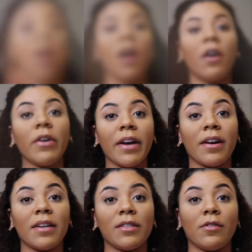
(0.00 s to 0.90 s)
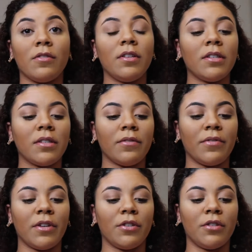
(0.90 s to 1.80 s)
Okay guys, so this is the
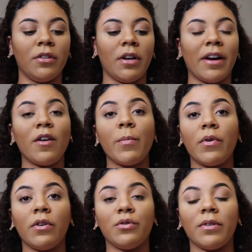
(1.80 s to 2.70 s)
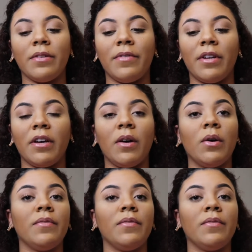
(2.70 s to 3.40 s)
finished look. I hope you all enjoyed the video.